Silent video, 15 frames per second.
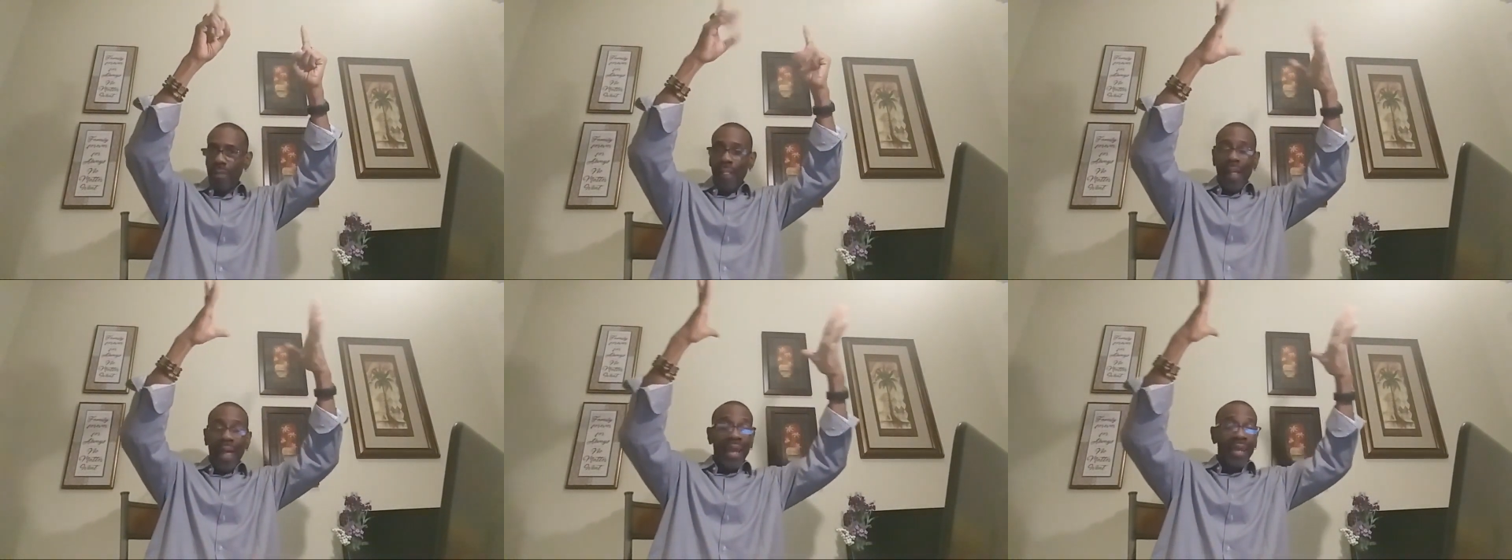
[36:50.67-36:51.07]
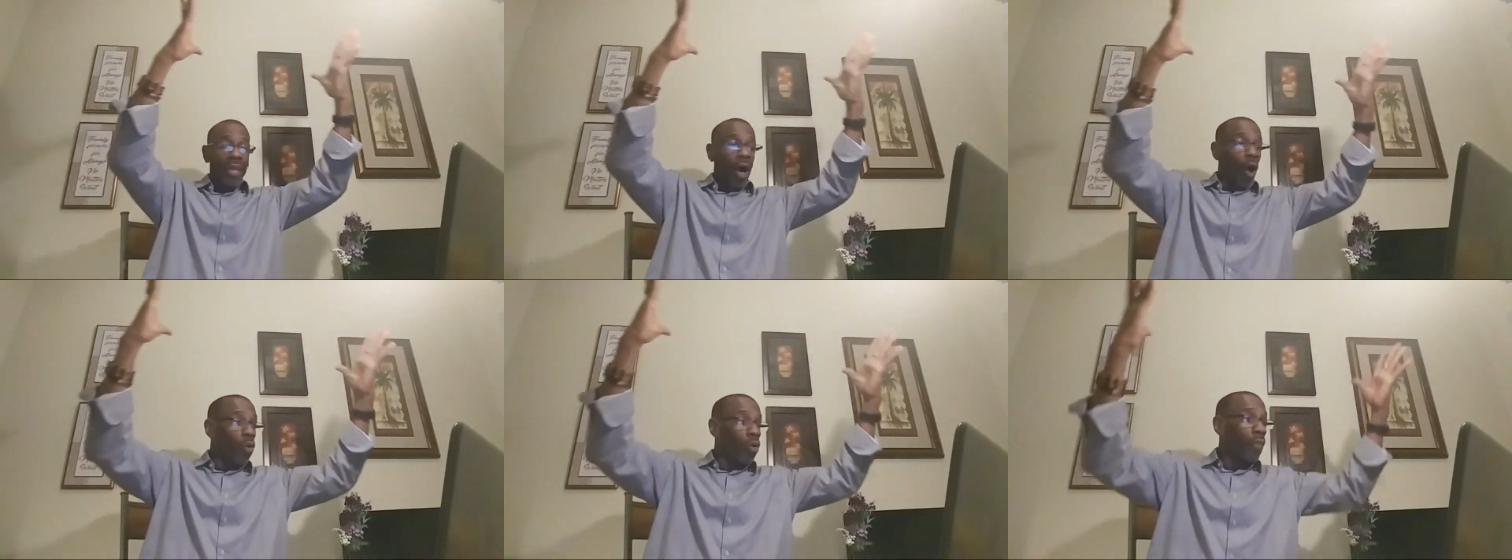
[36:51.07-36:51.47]
And the
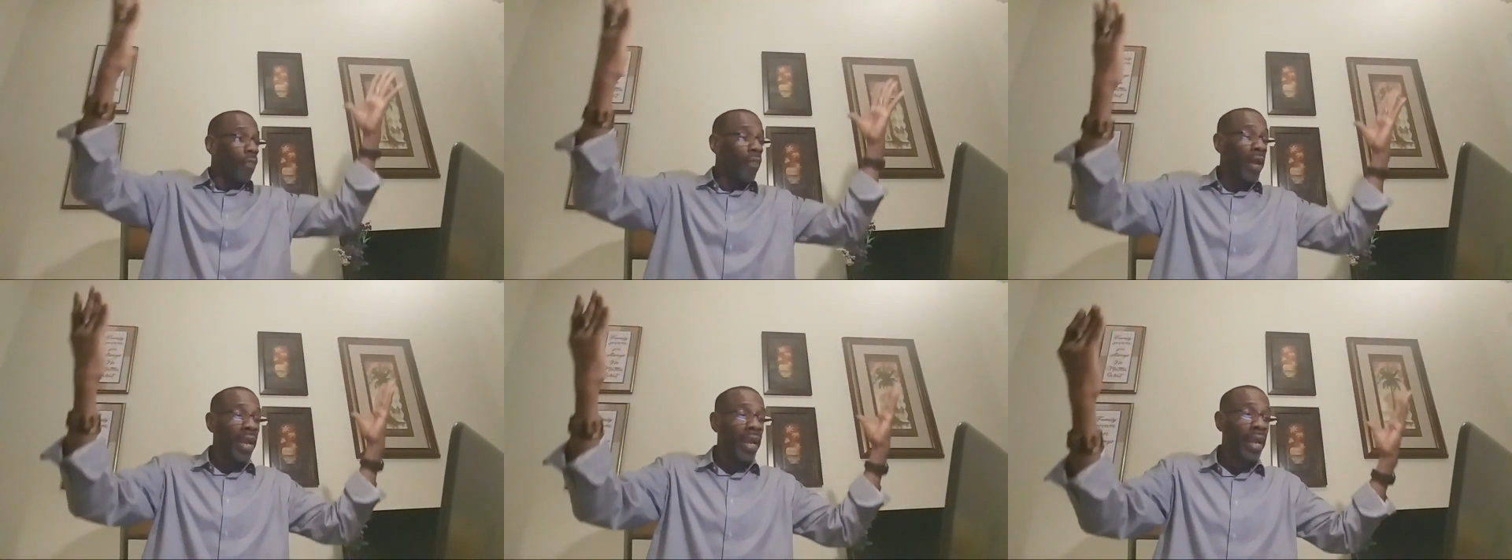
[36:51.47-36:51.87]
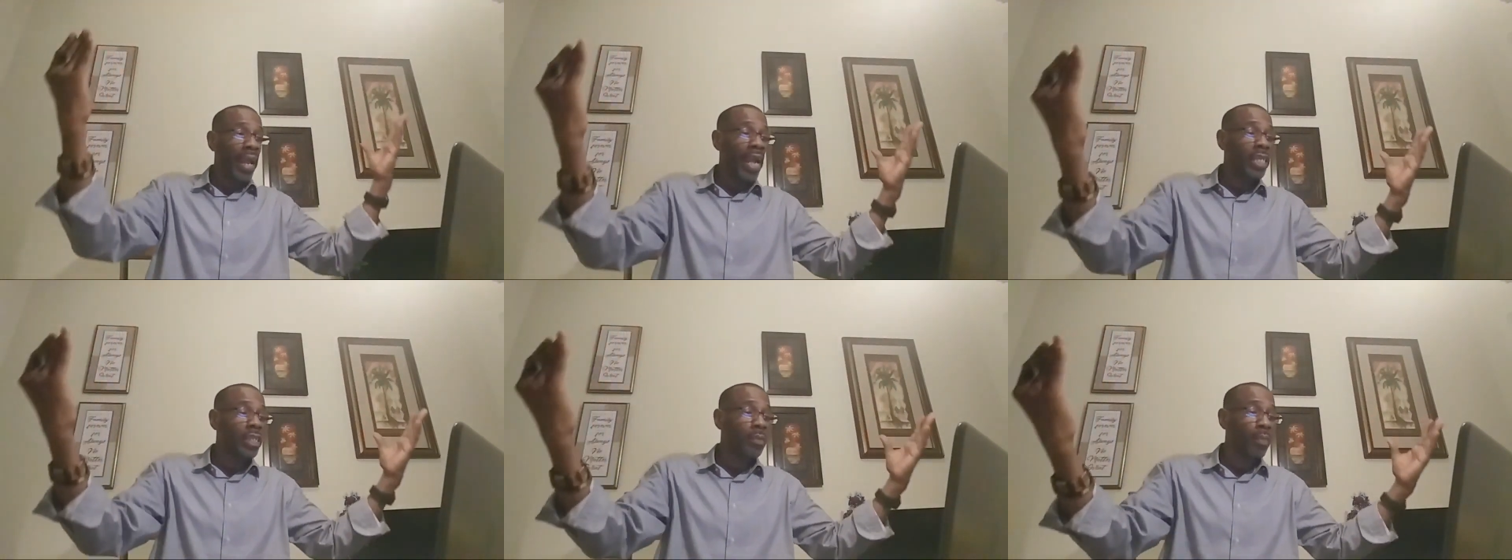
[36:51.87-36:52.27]
only thing
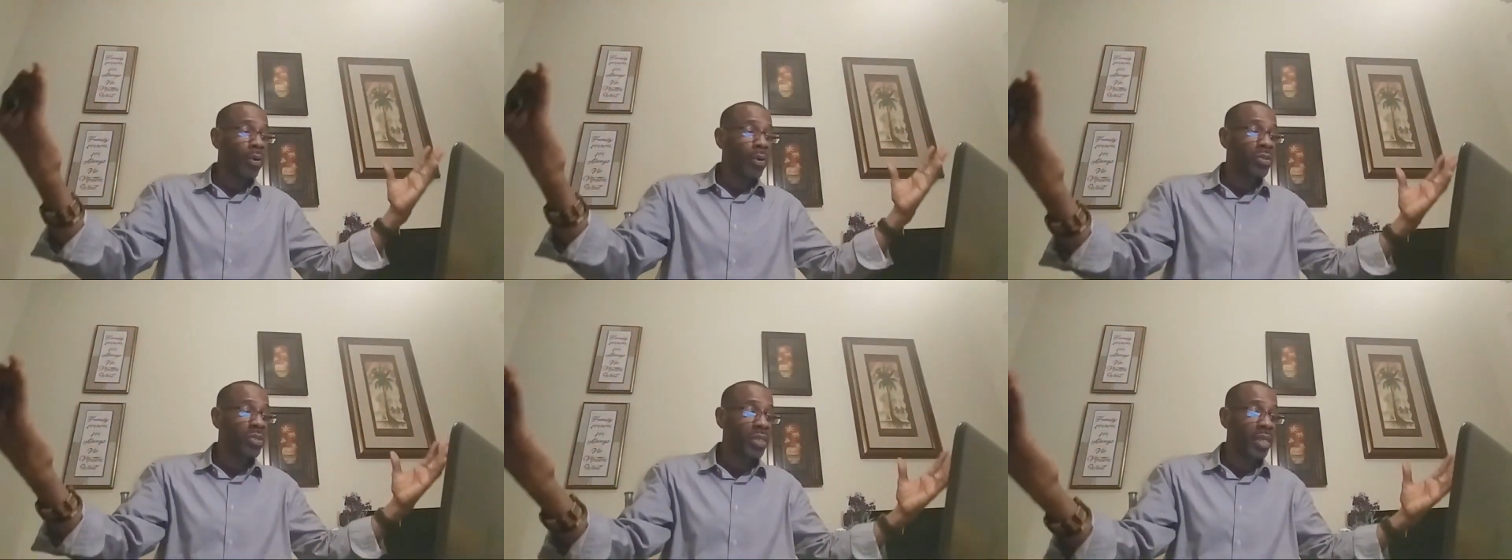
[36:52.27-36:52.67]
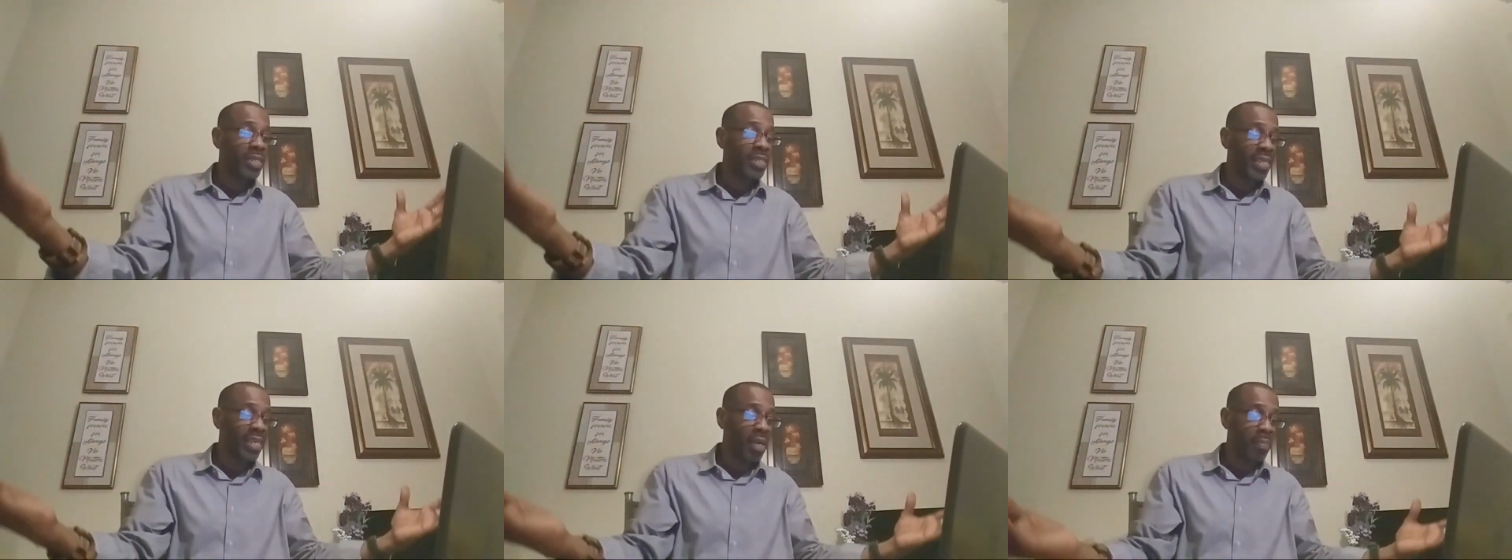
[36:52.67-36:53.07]
experts can
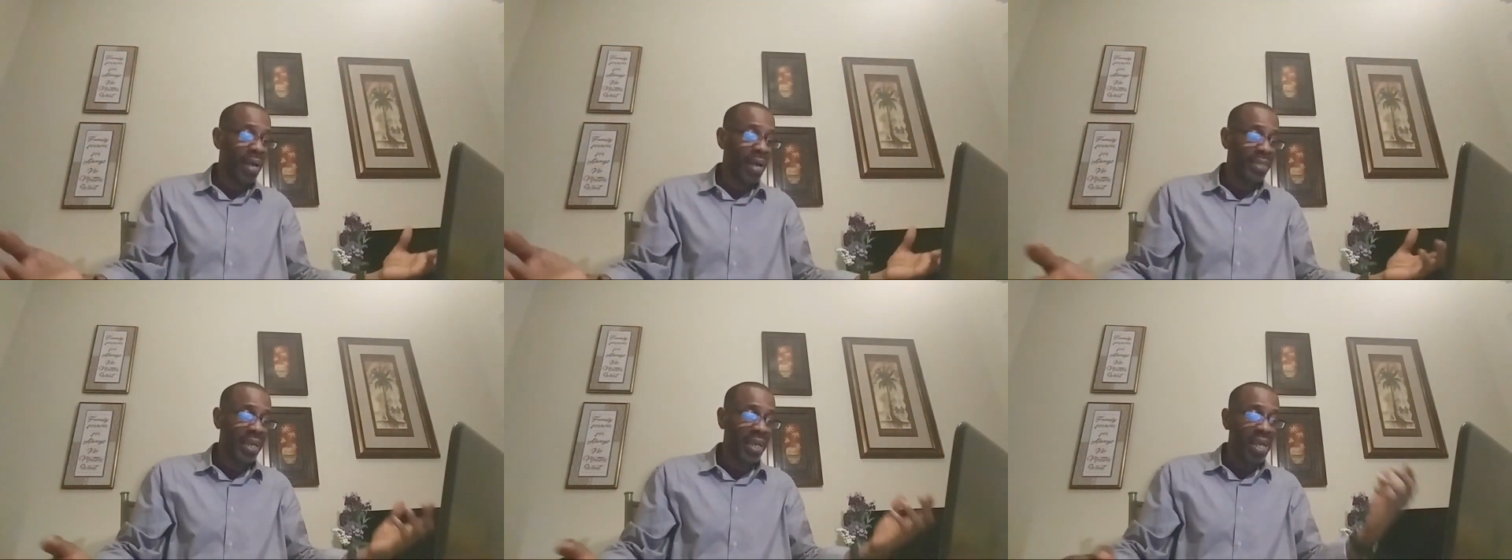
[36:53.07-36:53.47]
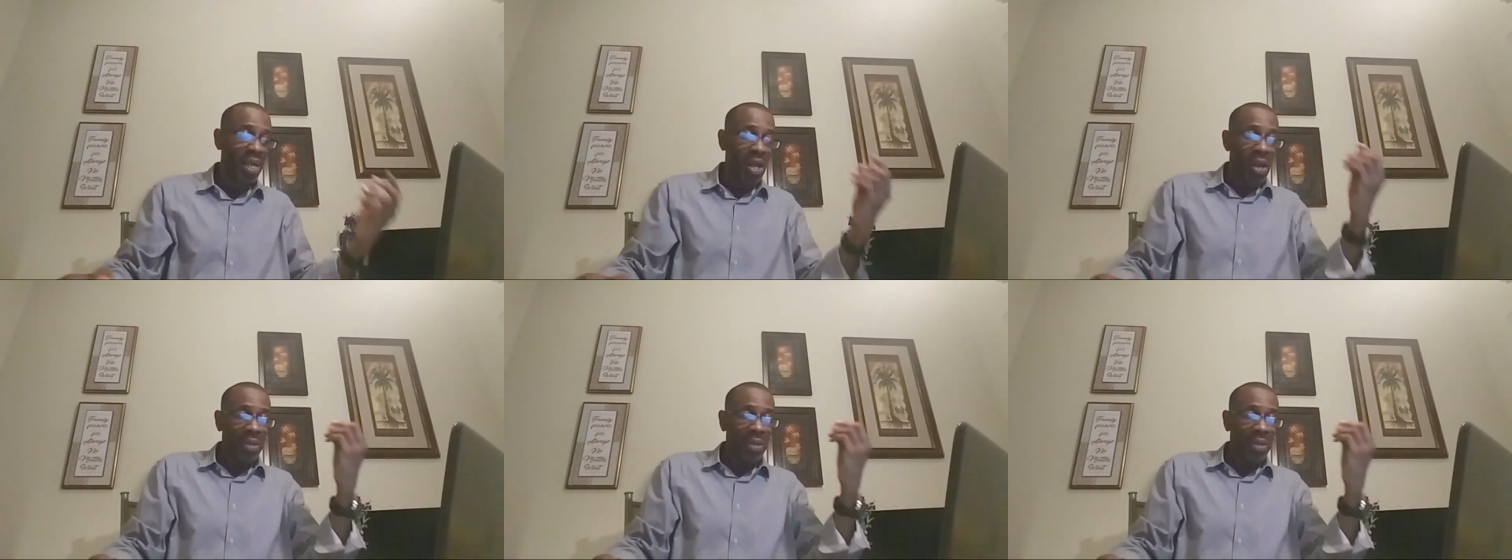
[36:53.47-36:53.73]
say about that,